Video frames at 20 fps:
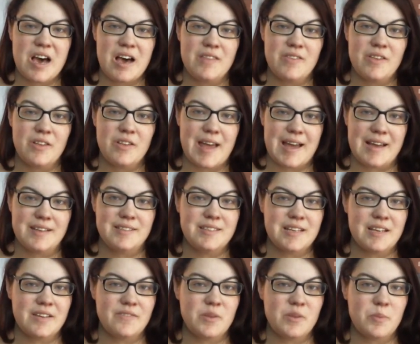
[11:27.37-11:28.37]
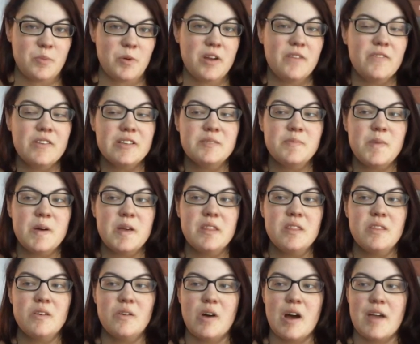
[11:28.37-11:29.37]
on the last day of the previous month
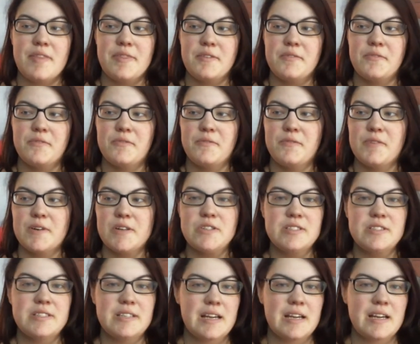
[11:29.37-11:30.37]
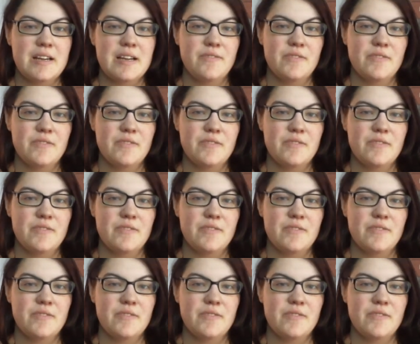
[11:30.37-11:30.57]
or on the first day,